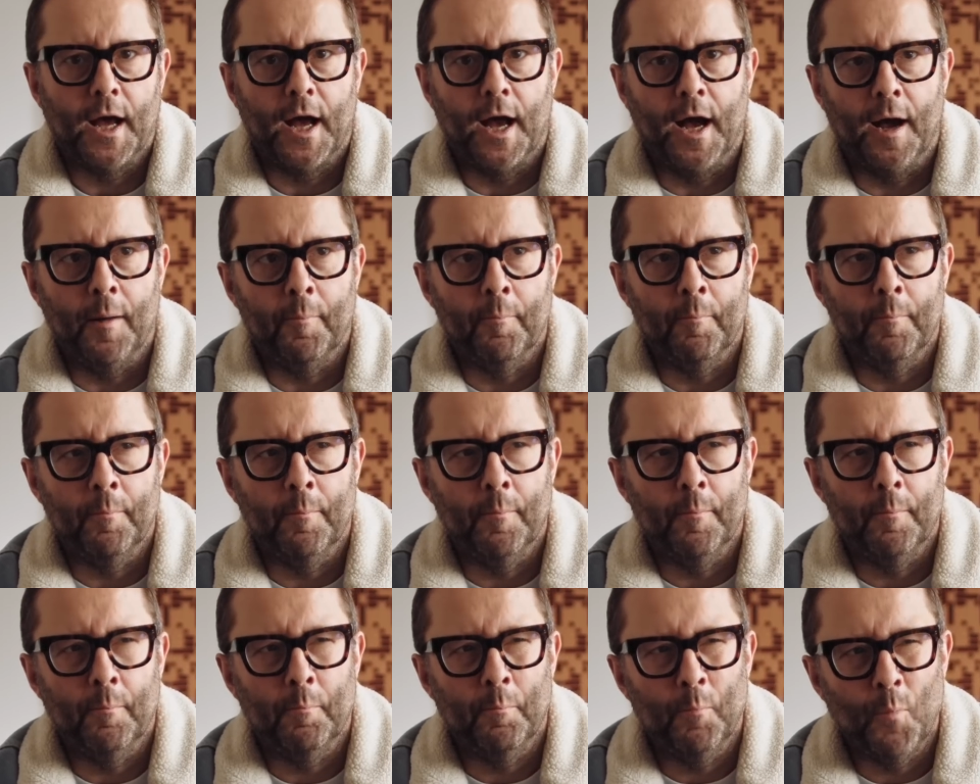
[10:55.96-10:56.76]
are
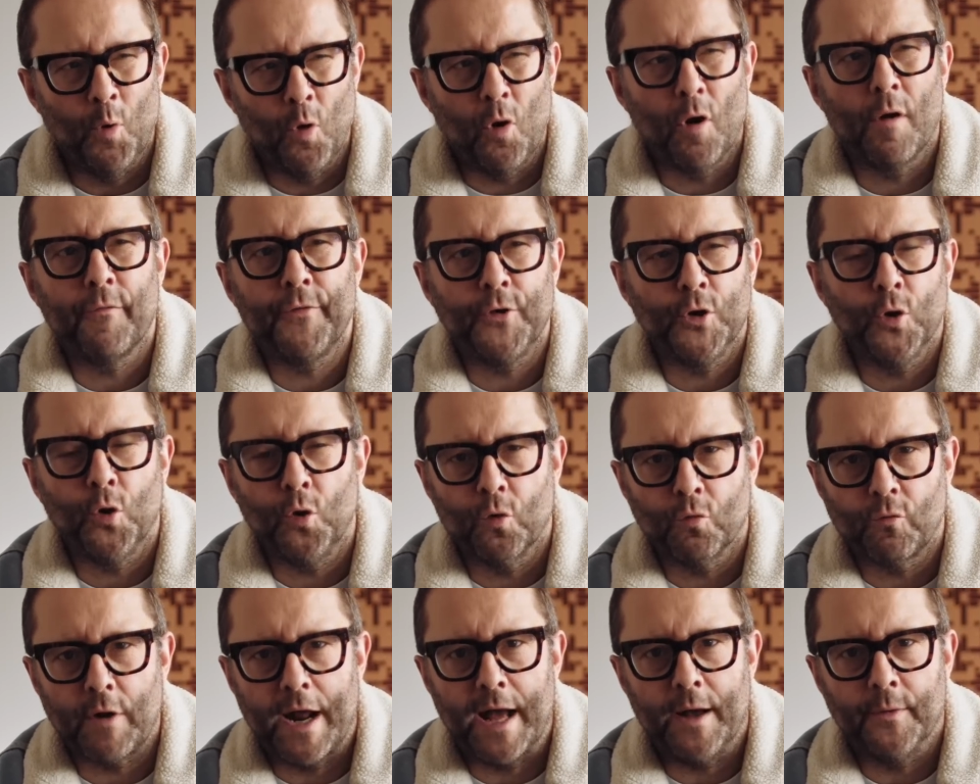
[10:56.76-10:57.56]
more of an
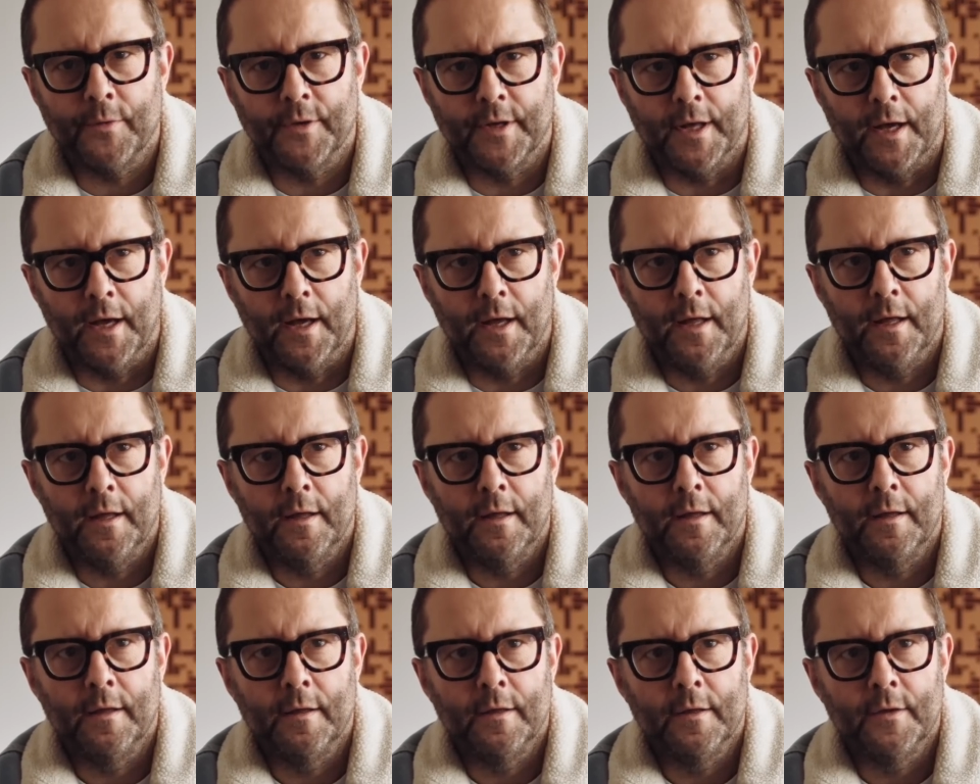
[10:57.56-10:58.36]
all-rounder,
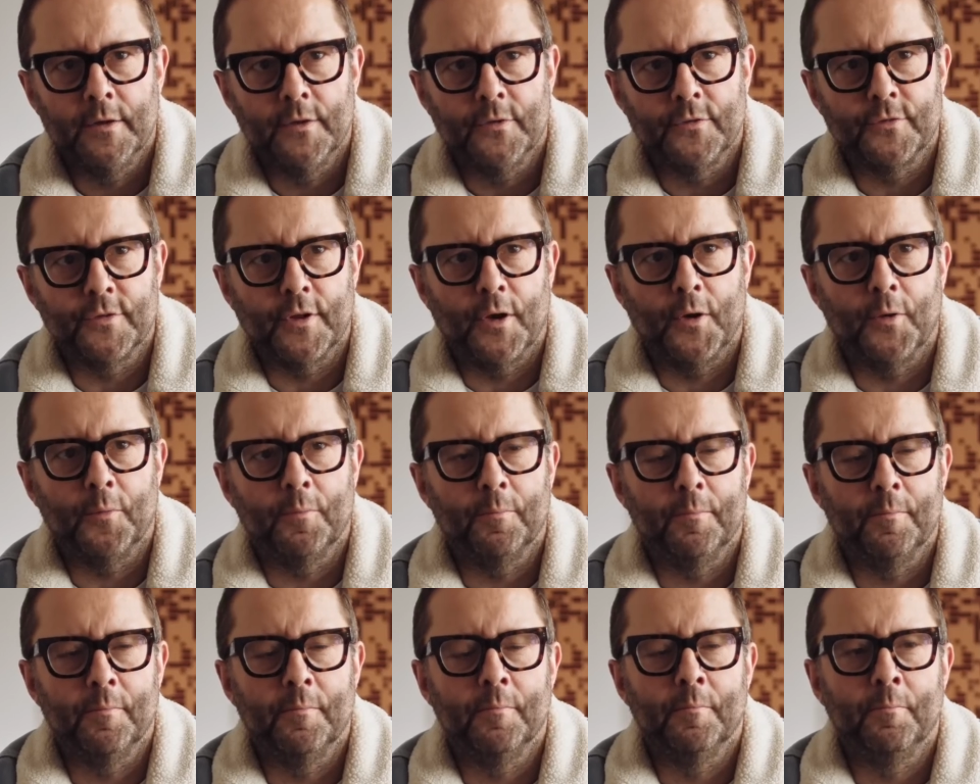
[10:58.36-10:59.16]
so
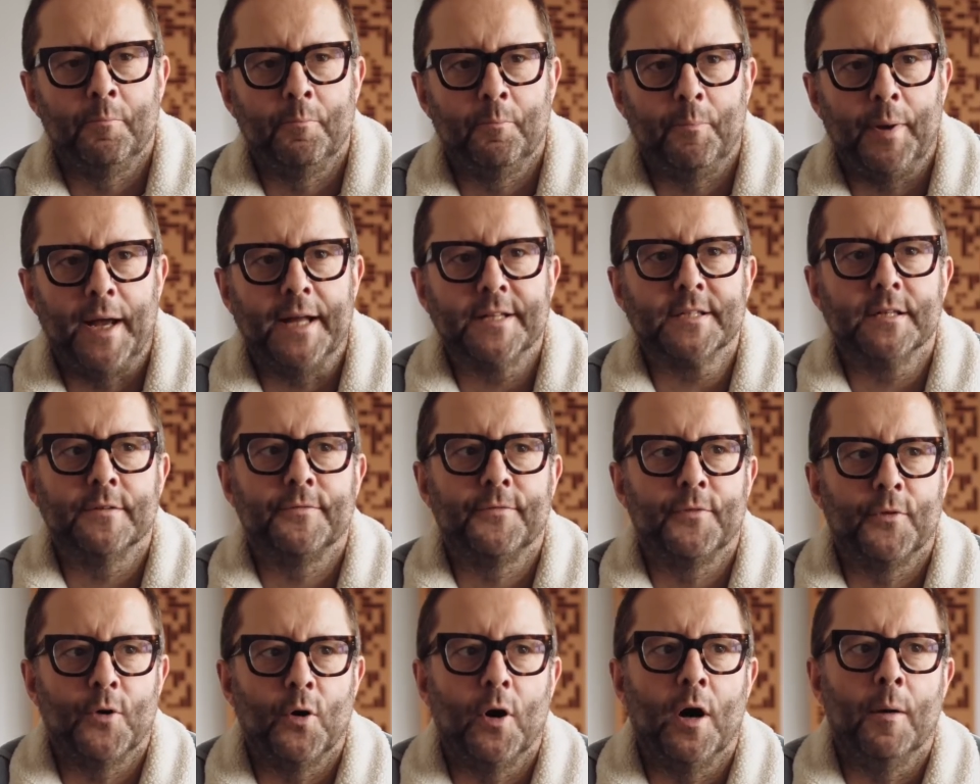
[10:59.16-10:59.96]
better
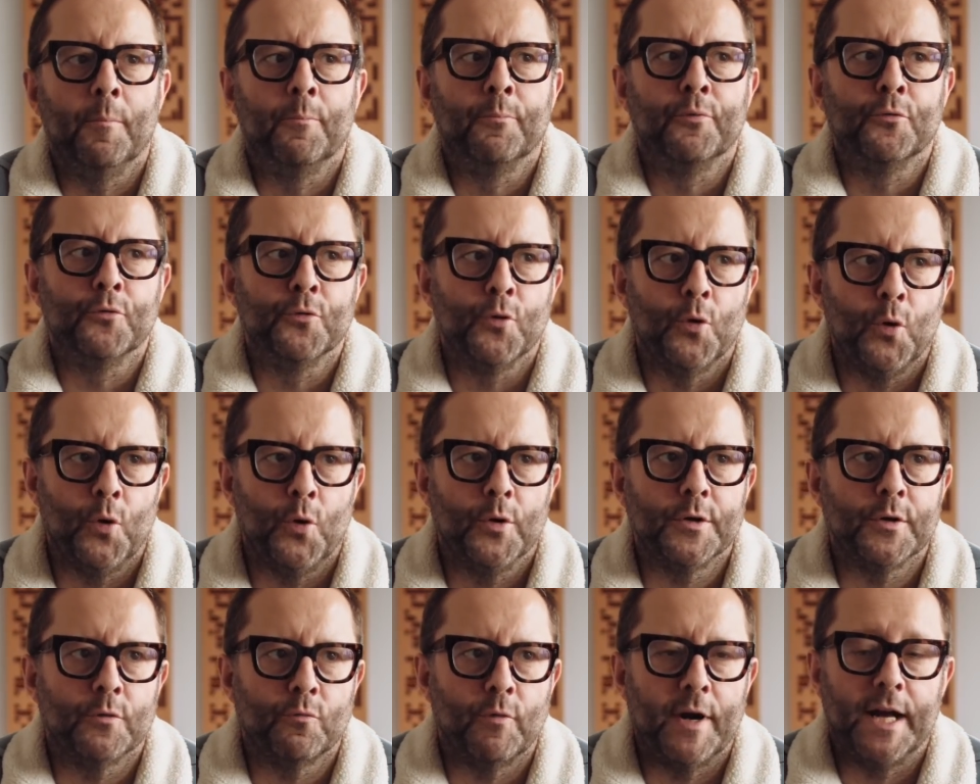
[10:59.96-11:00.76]
for a
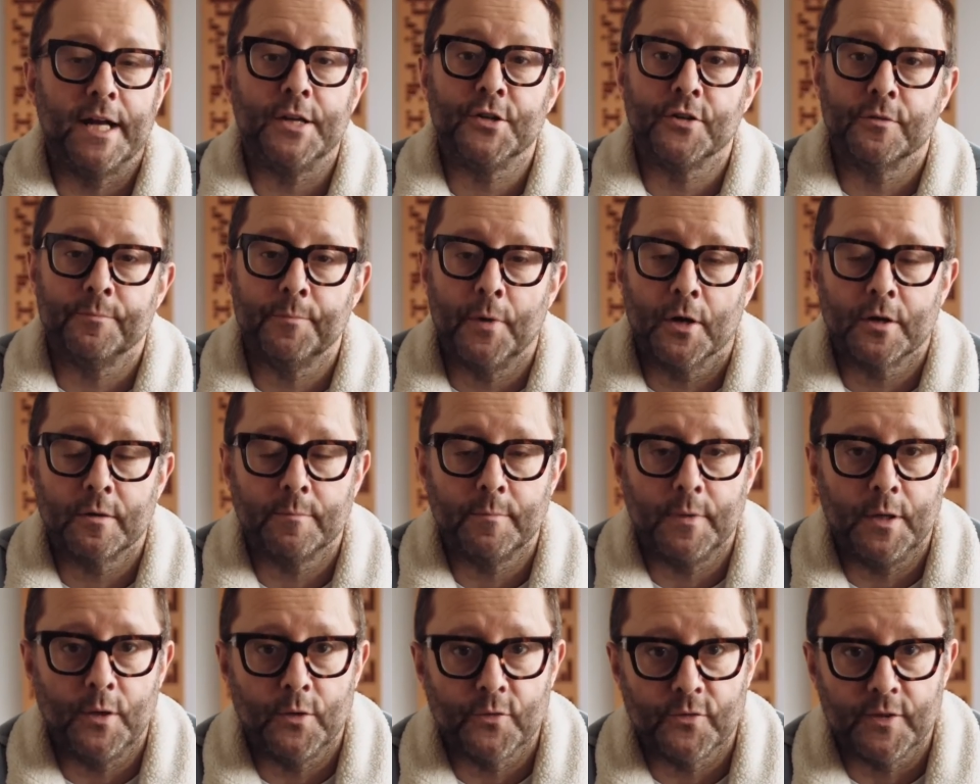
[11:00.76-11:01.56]
broader range of
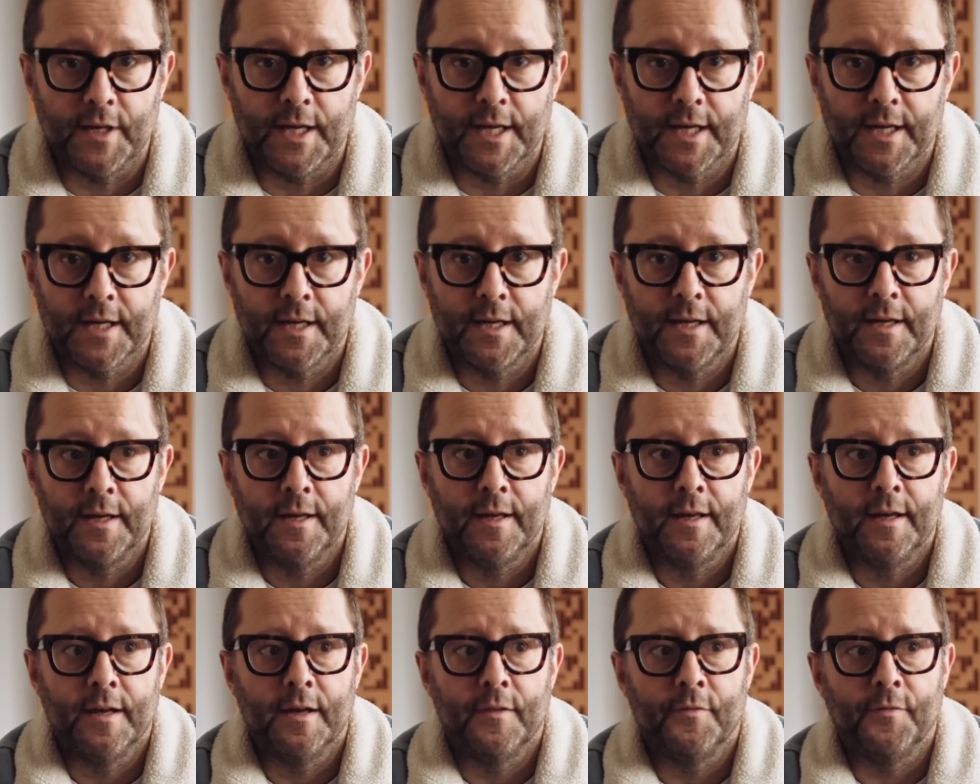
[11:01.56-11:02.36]
modern music
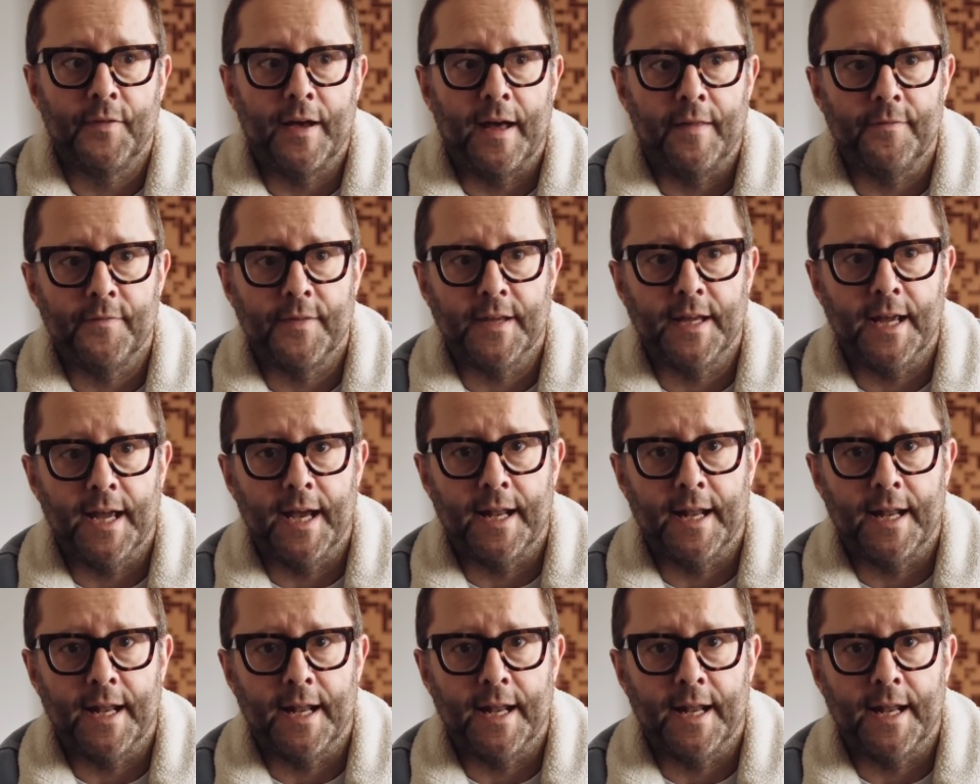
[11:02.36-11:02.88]
than the